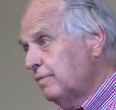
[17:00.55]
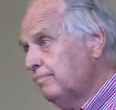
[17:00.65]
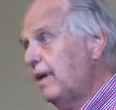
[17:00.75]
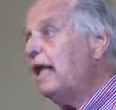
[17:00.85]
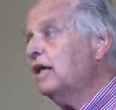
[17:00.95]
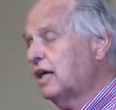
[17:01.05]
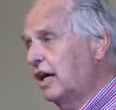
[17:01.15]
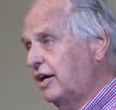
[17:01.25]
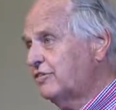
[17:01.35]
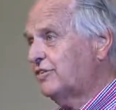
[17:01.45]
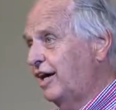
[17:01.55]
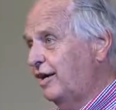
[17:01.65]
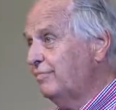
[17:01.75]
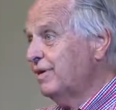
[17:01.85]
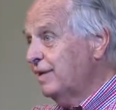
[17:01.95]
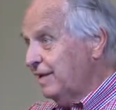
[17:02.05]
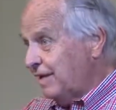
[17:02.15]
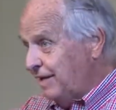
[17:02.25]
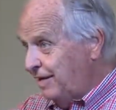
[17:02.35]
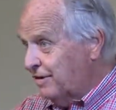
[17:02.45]
Malachi's time.
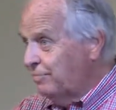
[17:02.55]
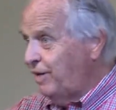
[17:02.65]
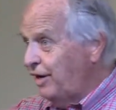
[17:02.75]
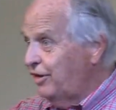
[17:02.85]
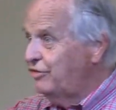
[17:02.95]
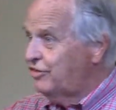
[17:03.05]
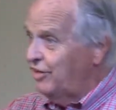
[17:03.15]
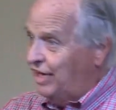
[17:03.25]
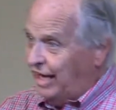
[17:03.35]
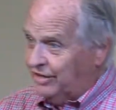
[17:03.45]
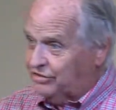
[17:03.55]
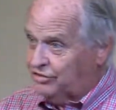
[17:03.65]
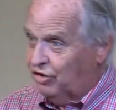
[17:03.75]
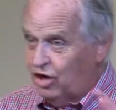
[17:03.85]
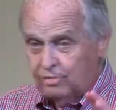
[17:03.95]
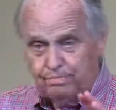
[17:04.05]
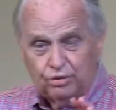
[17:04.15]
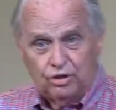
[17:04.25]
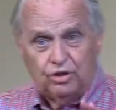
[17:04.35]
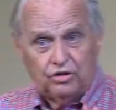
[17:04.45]
Intermarriage had a strong
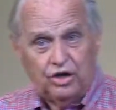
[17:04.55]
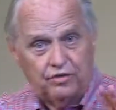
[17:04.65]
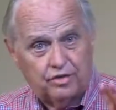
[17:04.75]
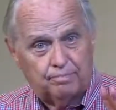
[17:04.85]
pull on the